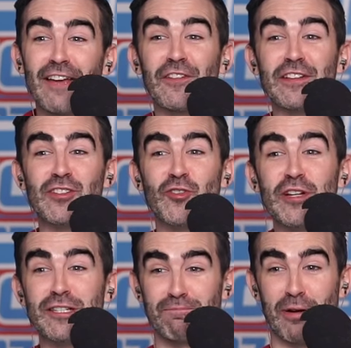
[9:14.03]
If it's
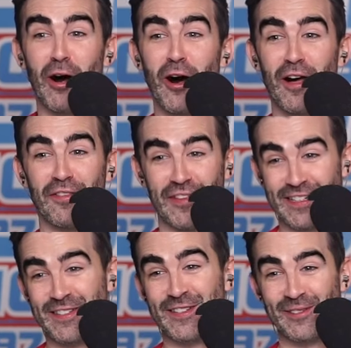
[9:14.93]
Chris Paul
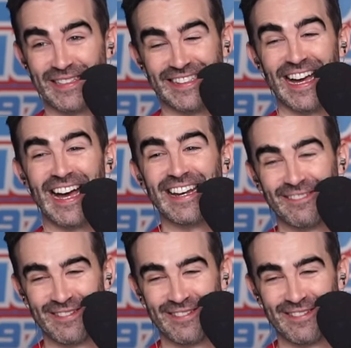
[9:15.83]
that's doing that.